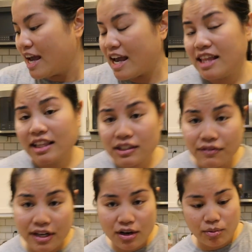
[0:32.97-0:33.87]
In this
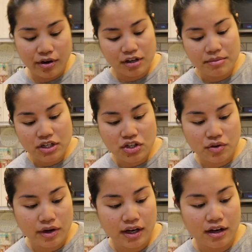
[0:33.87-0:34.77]
video, we're gonna be
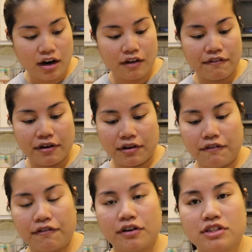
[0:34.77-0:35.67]
doing our very
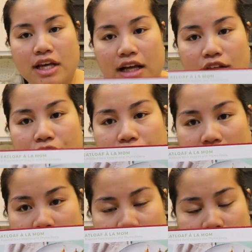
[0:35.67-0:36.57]
first
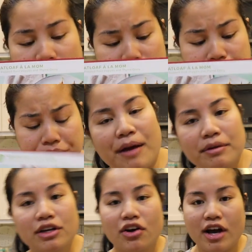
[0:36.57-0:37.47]
HelloFresh. So I'm
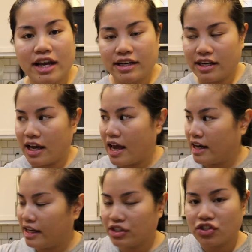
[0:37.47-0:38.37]
gonna go ahead
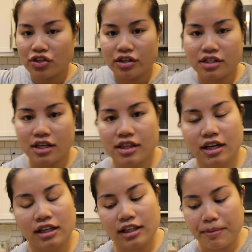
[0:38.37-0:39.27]
and insert
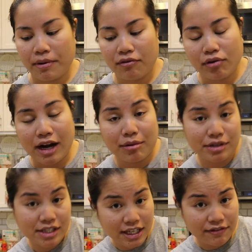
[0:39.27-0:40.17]
the clip of when I
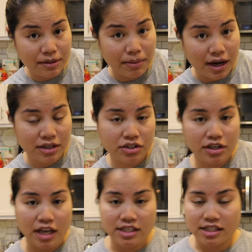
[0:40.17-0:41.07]
received the box so
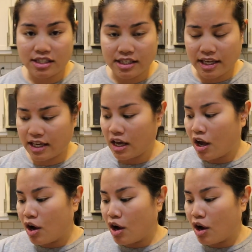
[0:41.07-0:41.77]
you guys can see